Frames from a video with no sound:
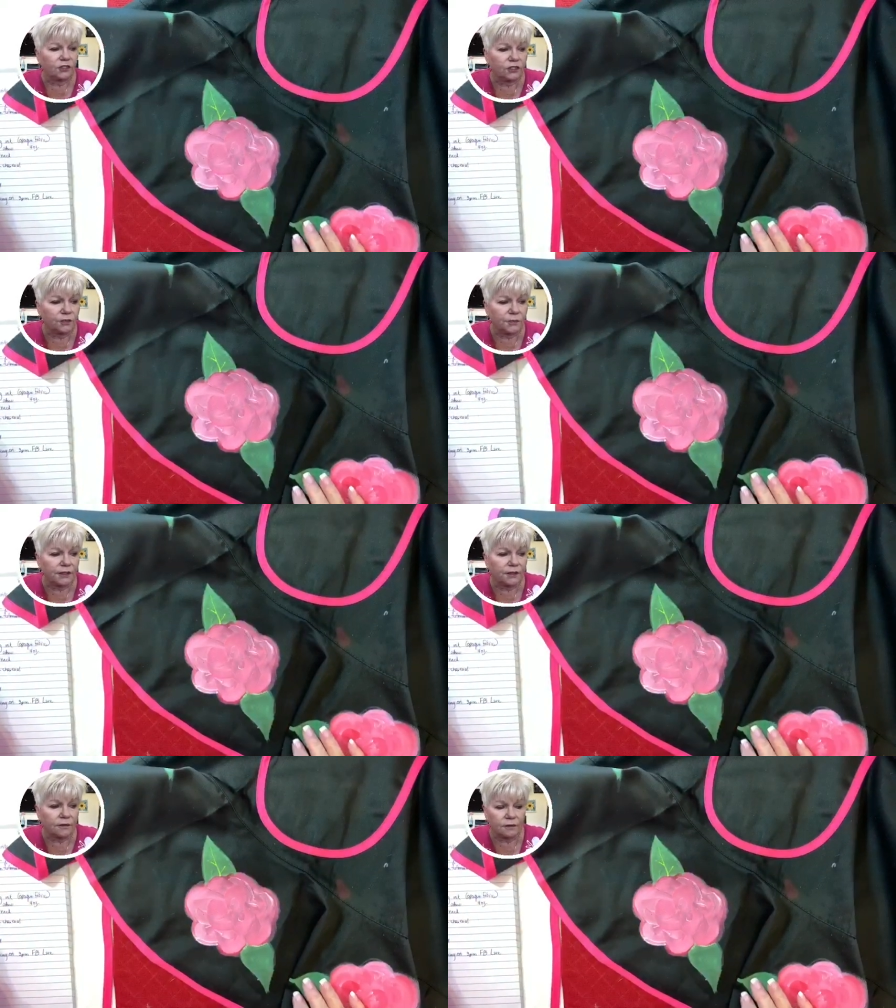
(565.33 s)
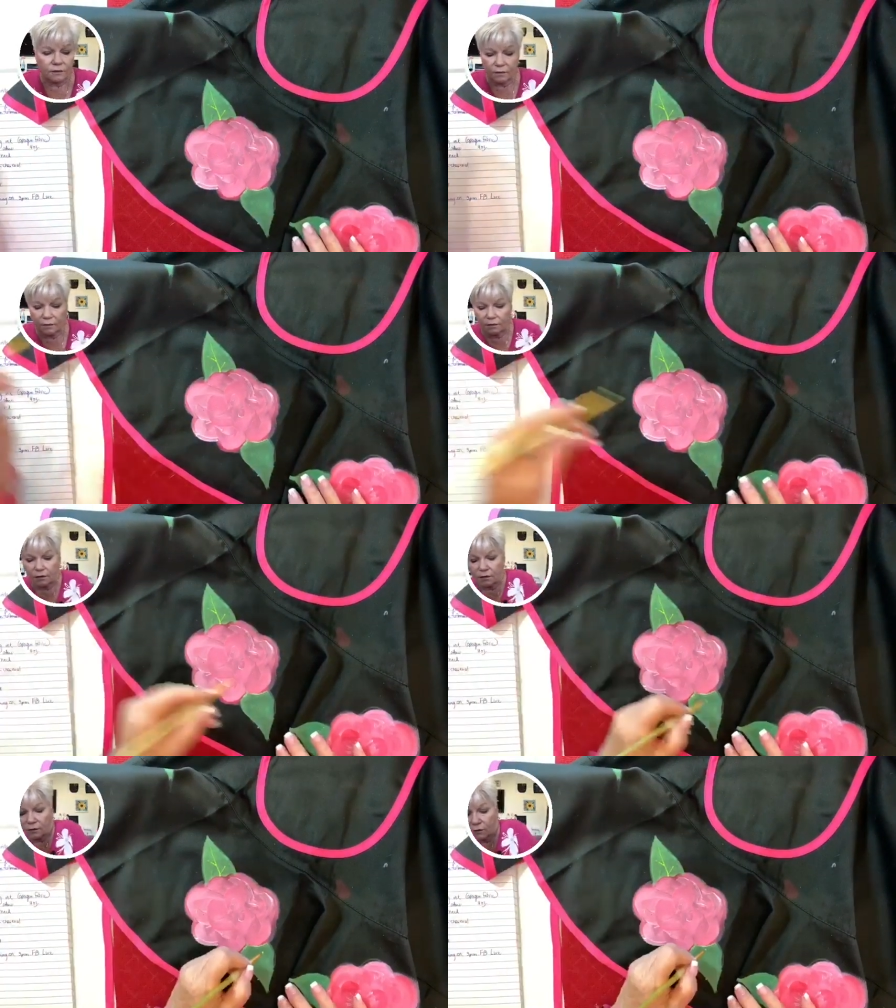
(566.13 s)
just a minute,
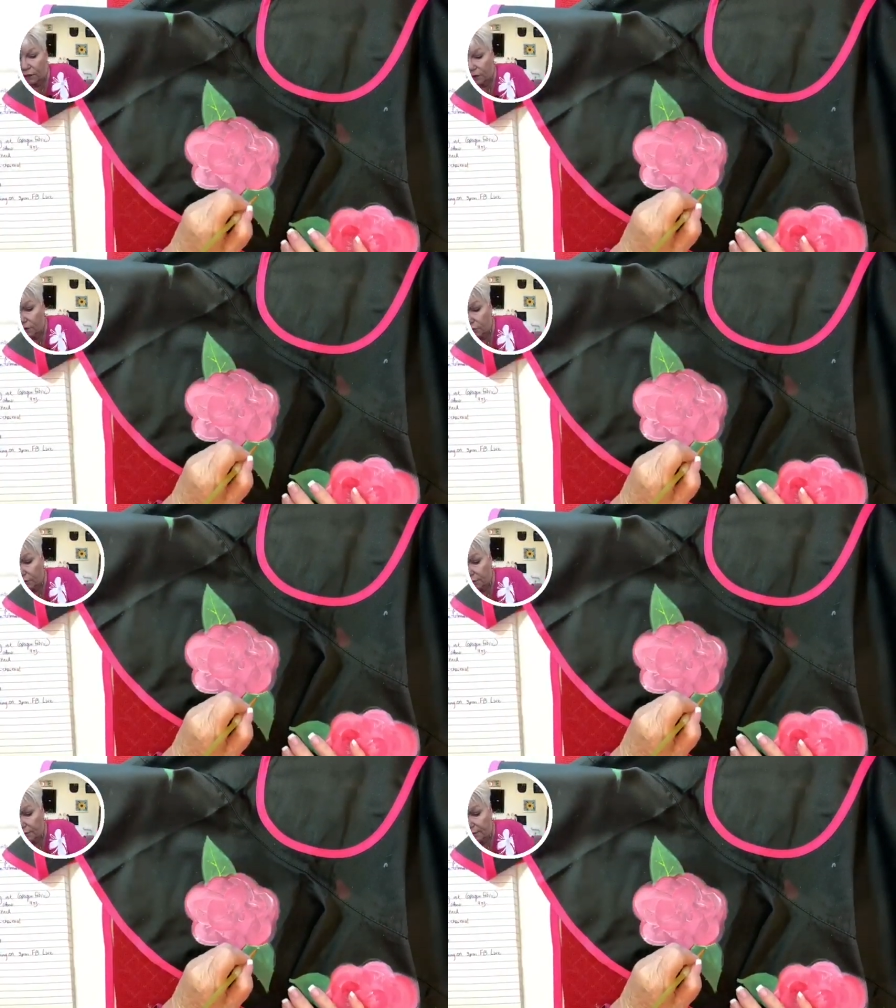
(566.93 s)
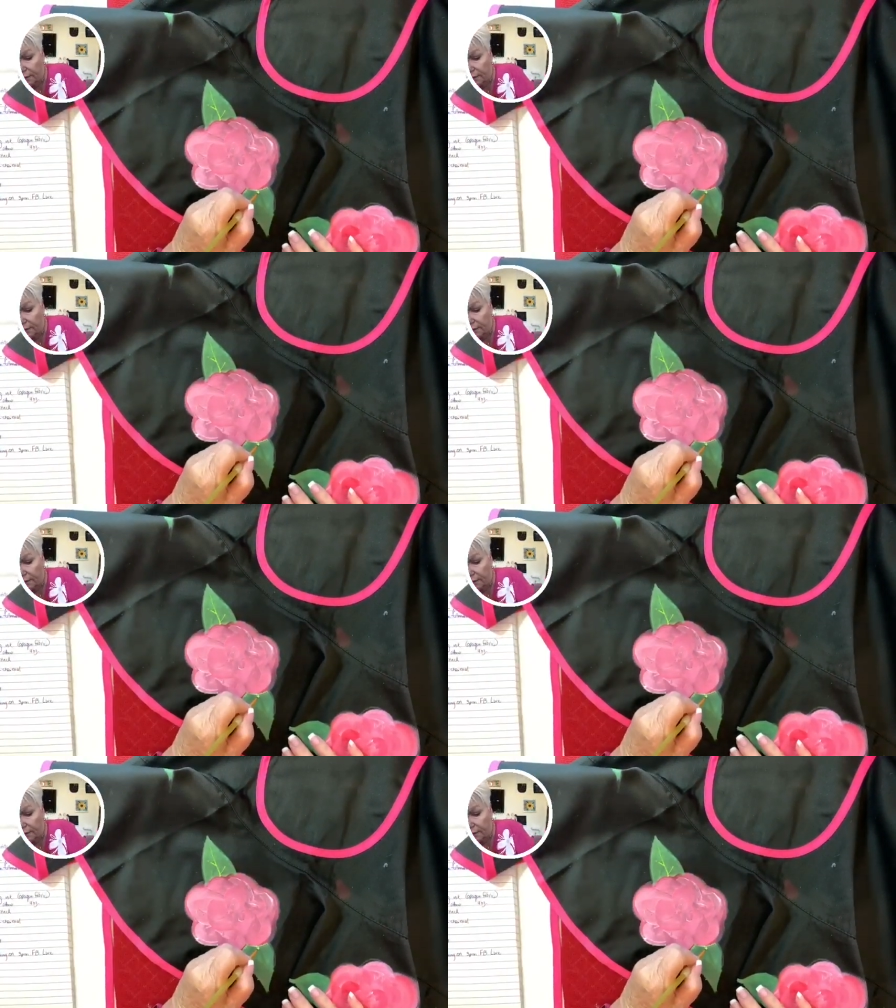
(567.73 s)
we're going to do something